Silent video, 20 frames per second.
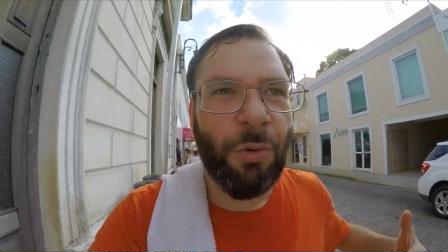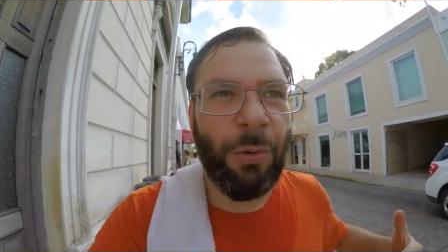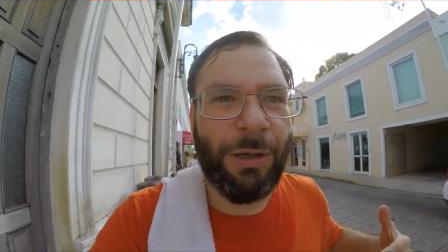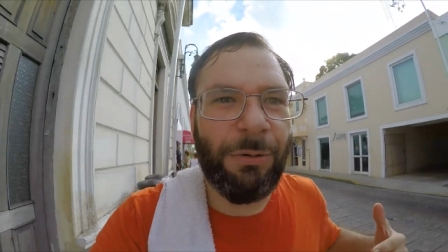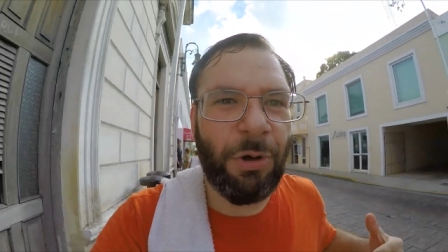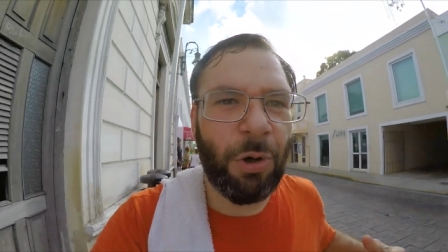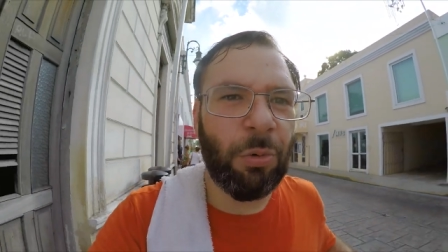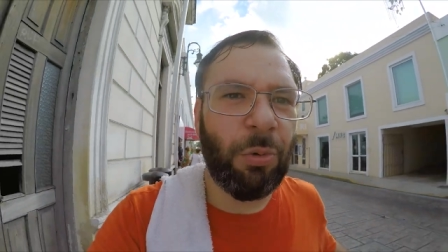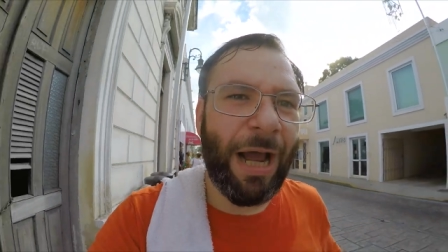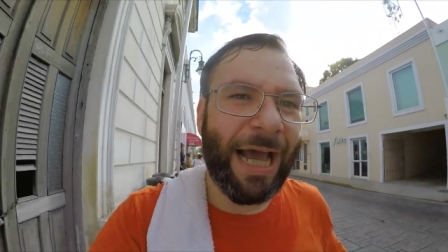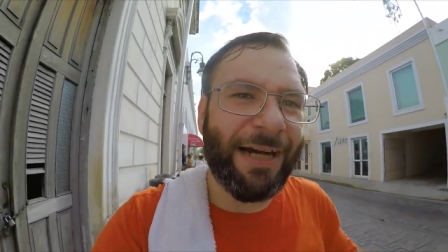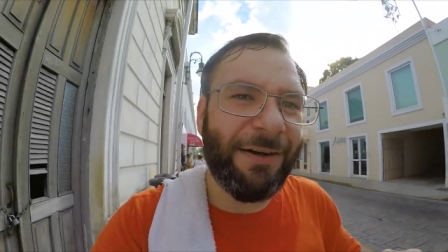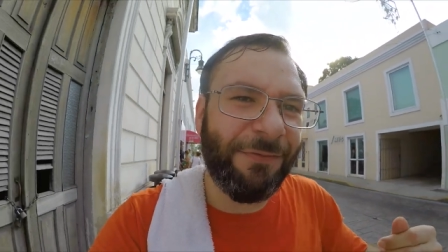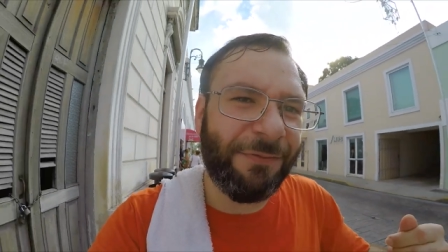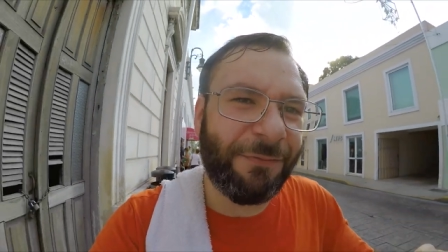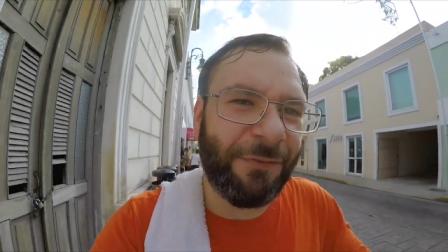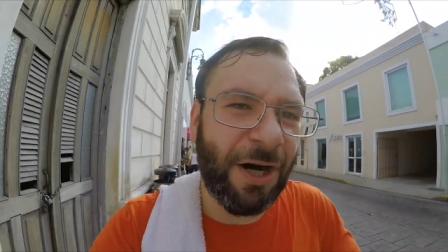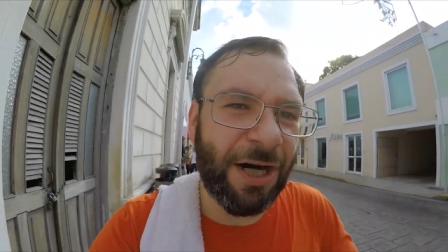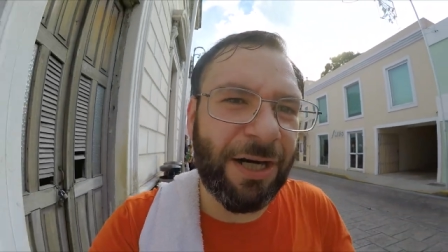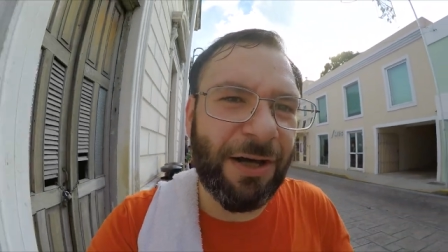we were right in
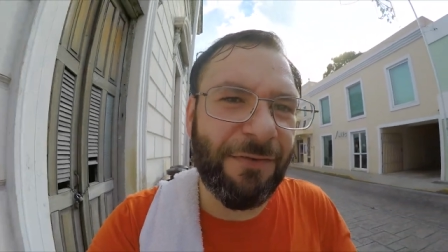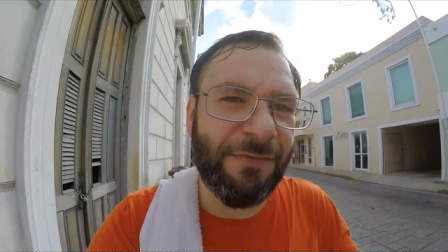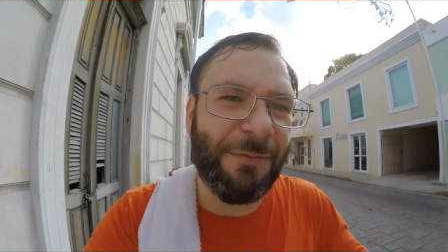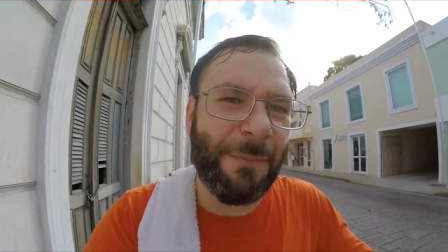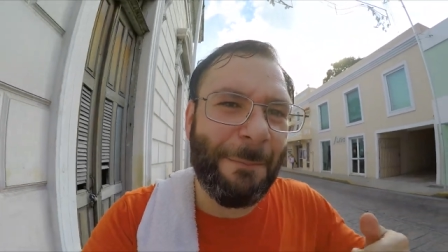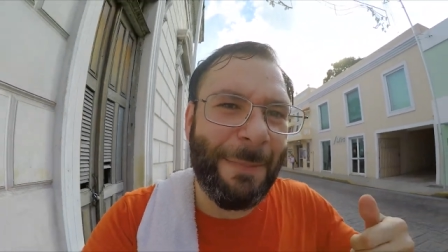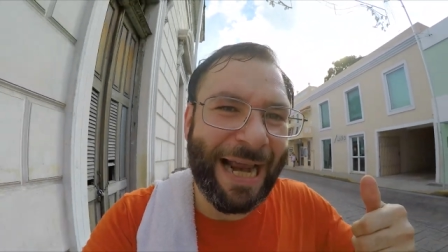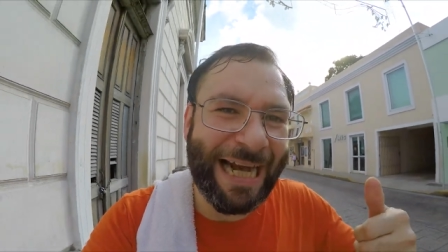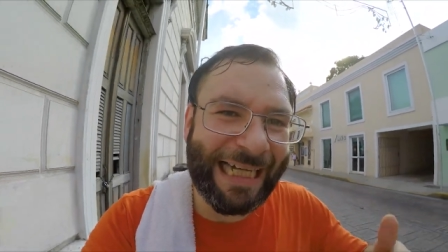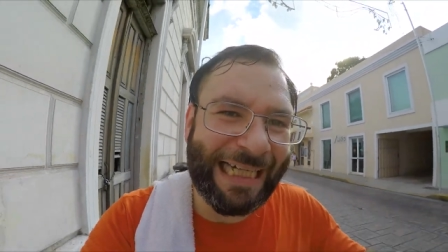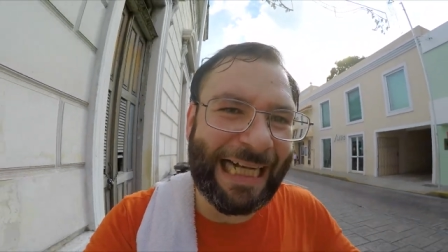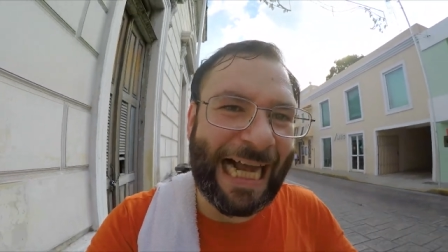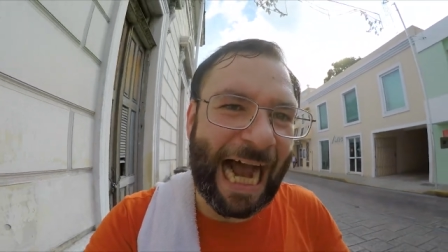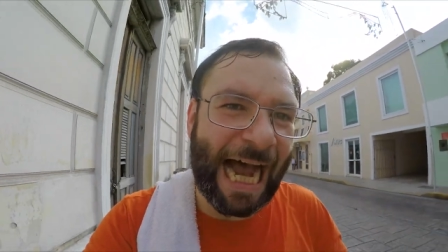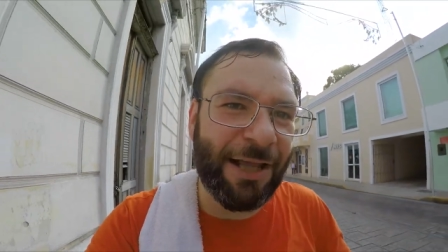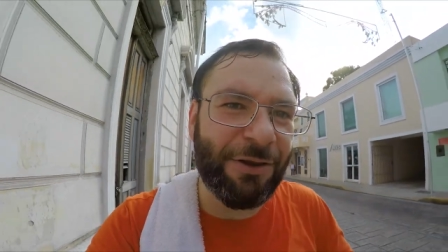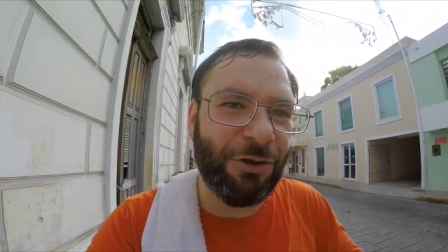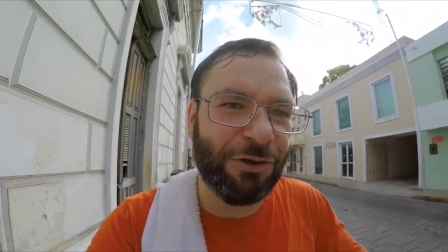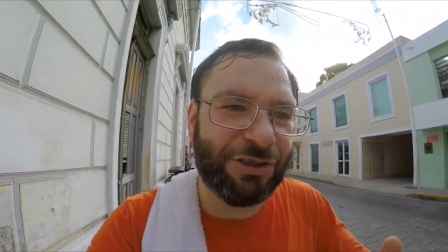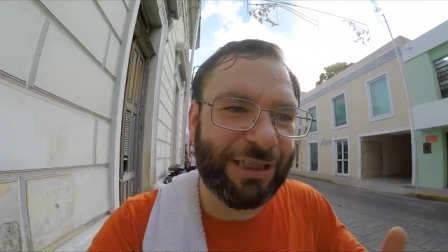front of
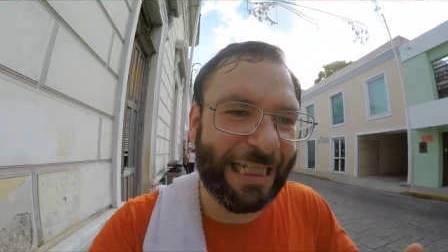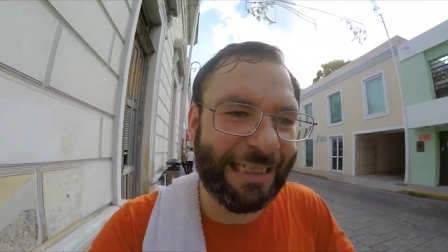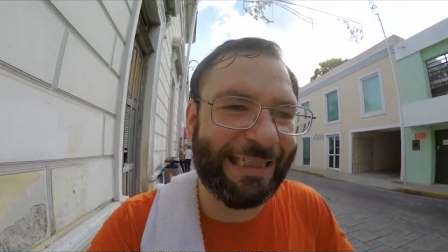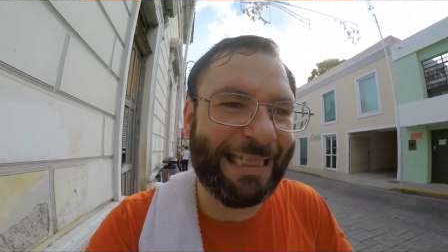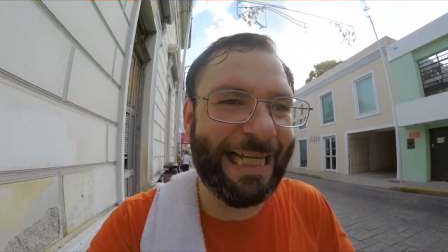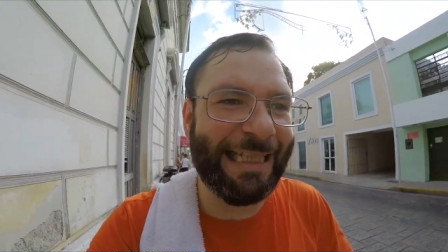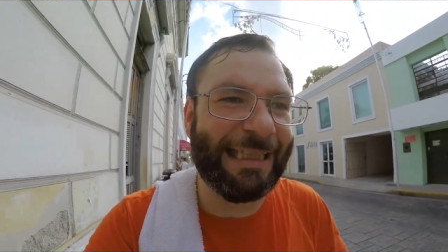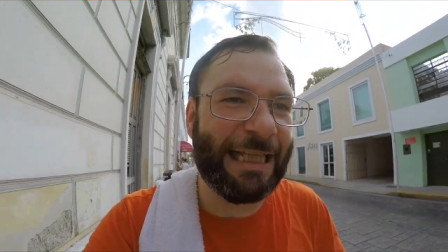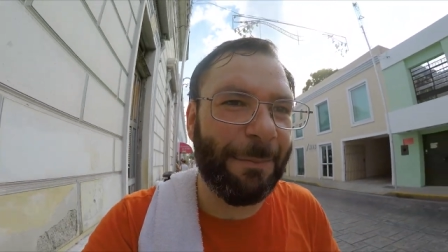Mercado sixty.